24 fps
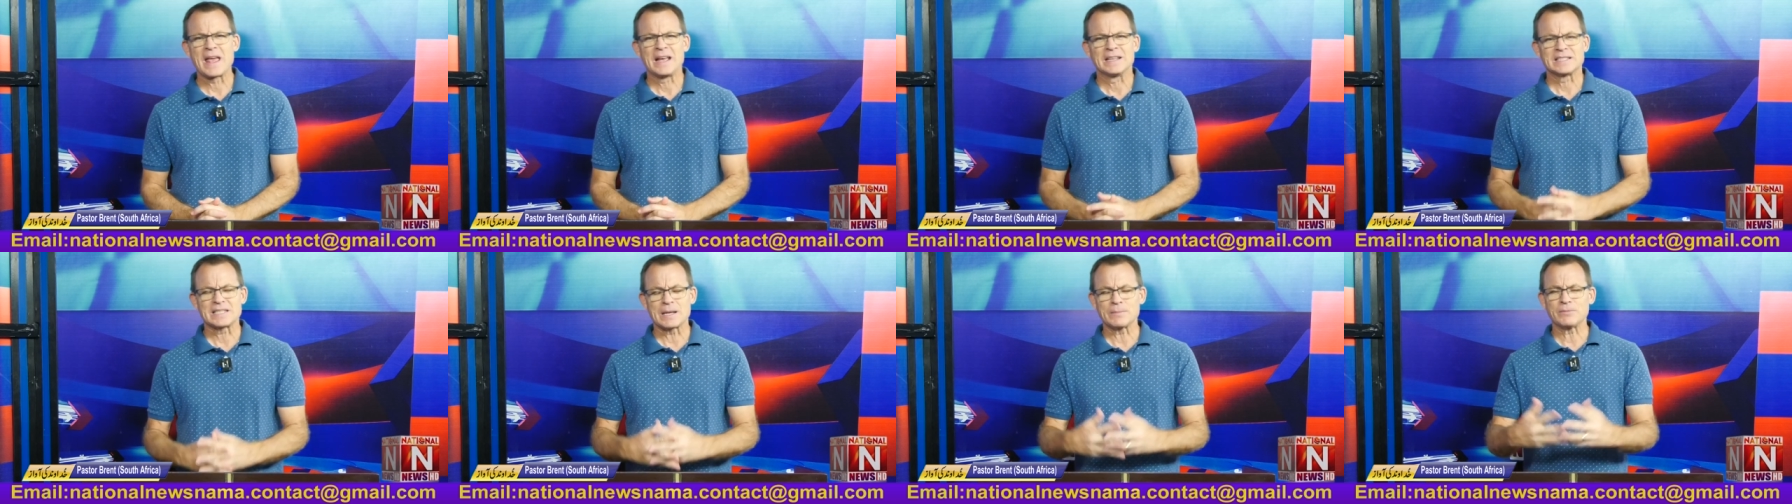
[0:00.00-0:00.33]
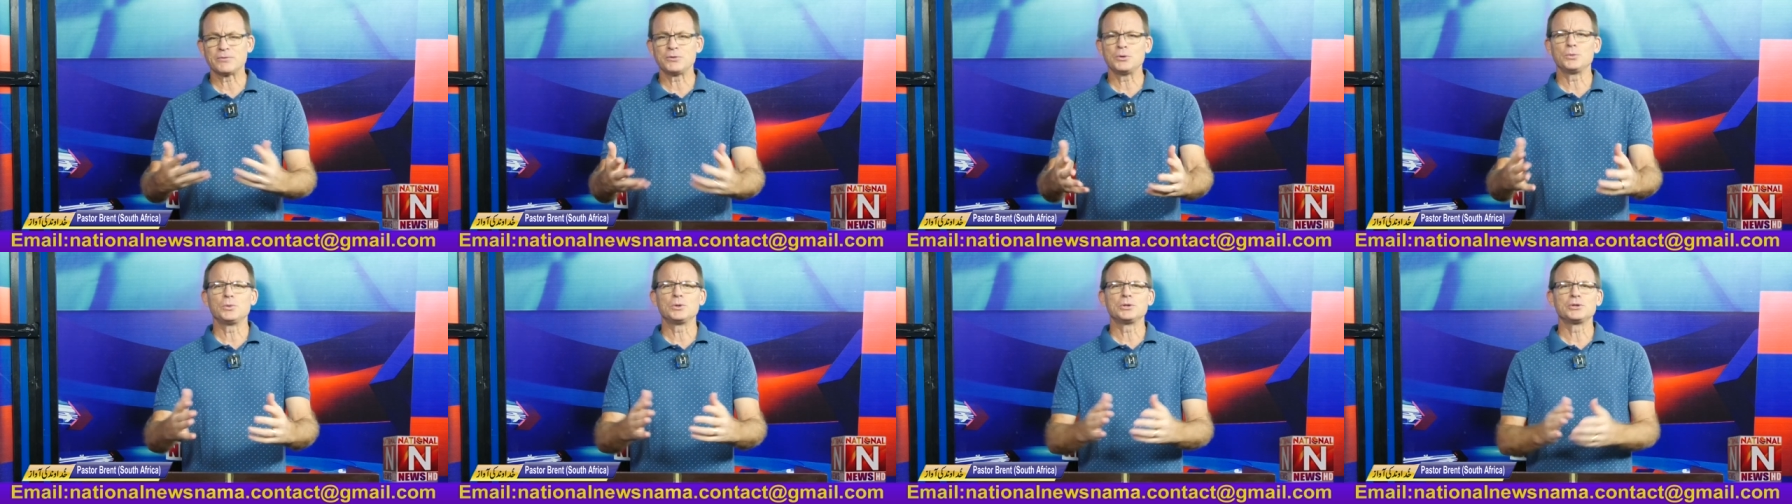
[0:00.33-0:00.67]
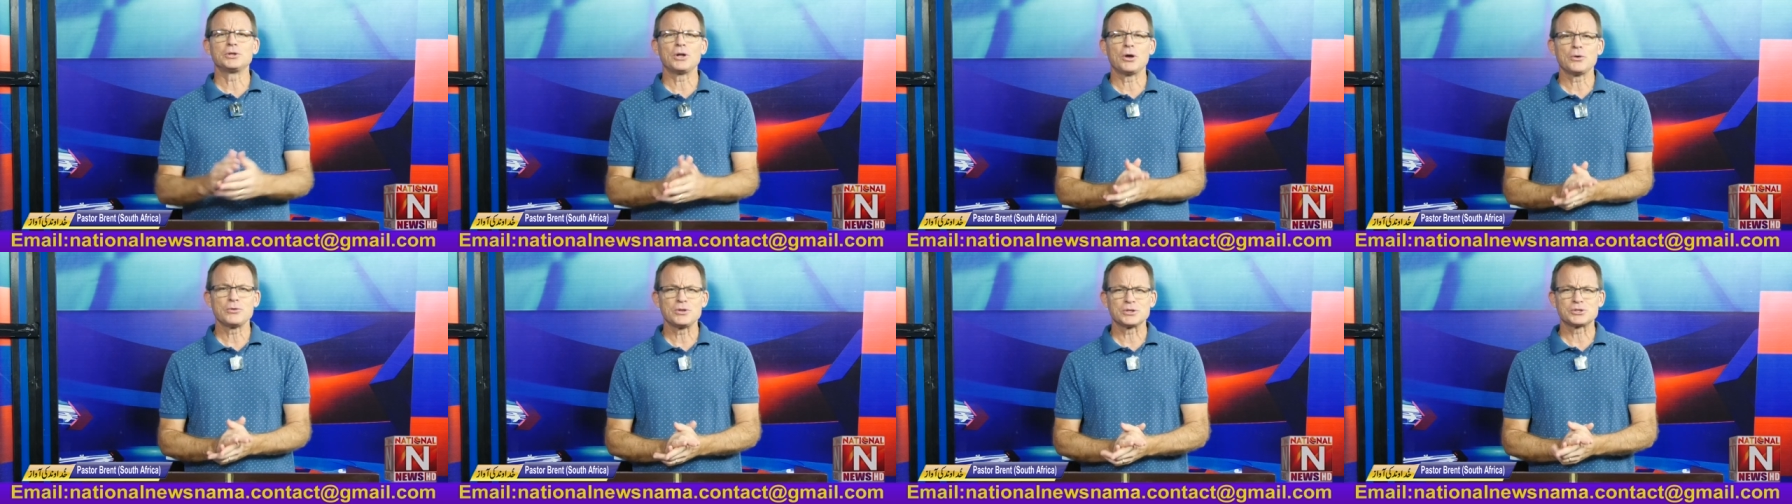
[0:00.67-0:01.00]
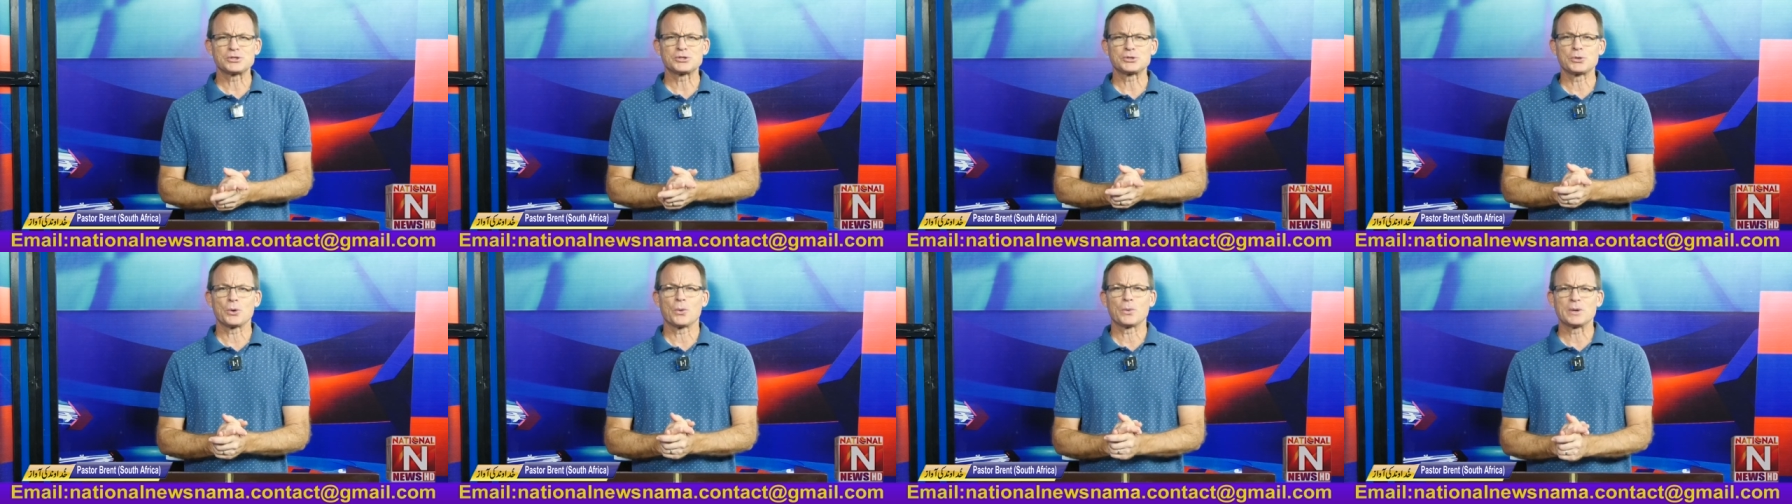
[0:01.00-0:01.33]
Some of you will know the
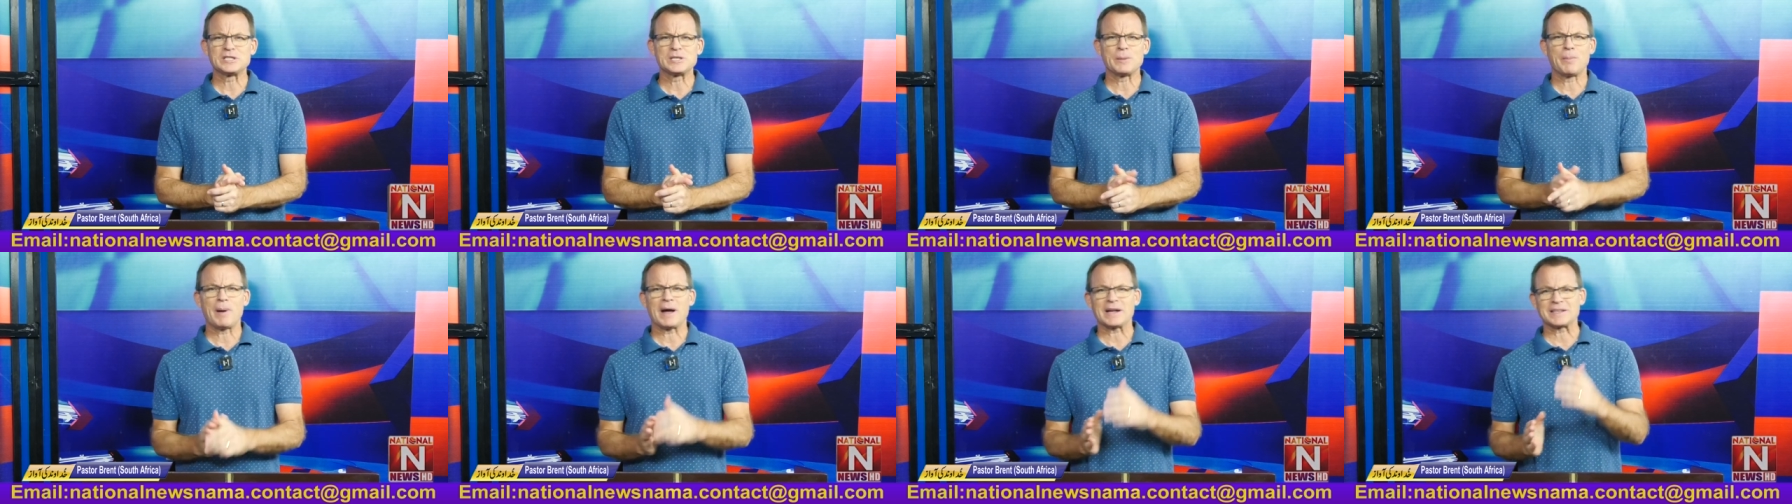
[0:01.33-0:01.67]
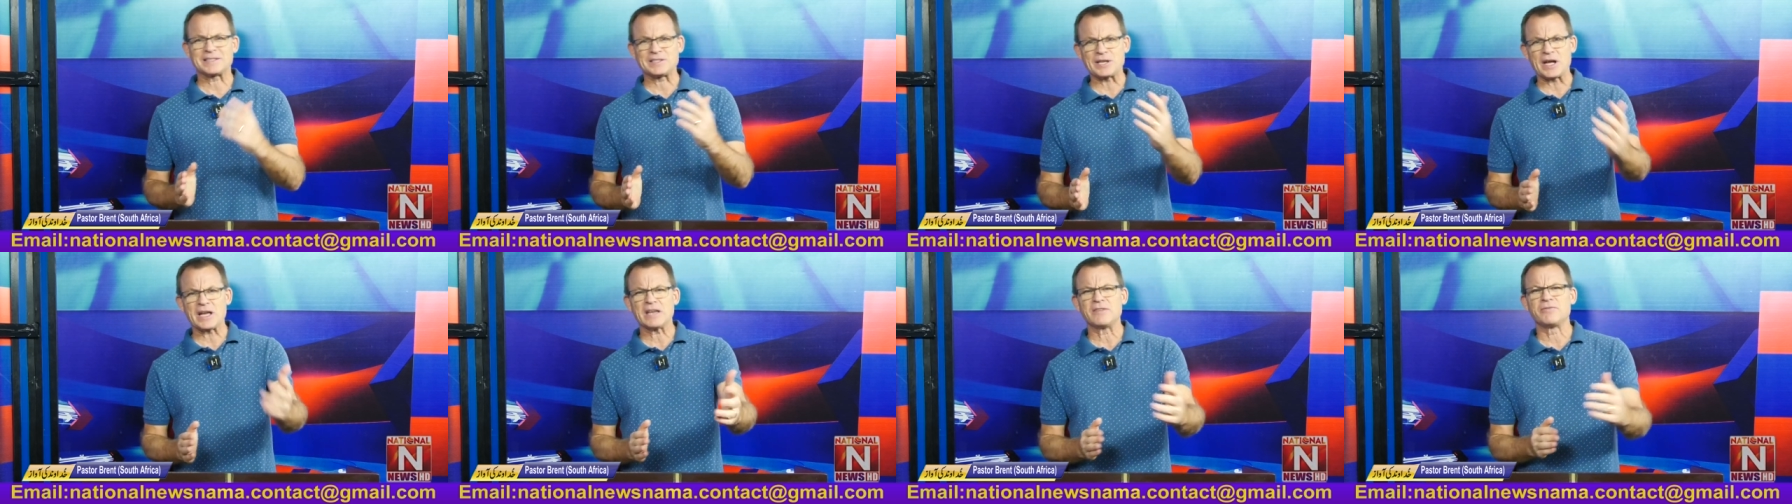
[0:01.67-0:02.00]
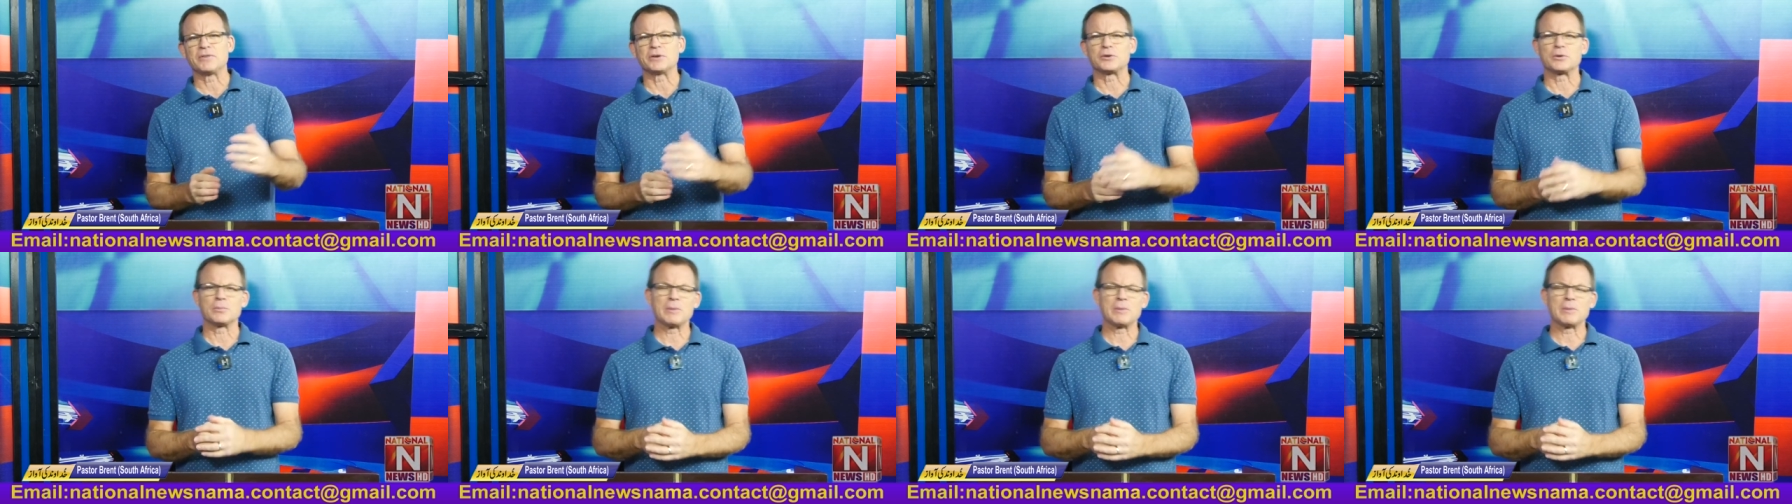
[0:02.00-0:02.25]
stories about David.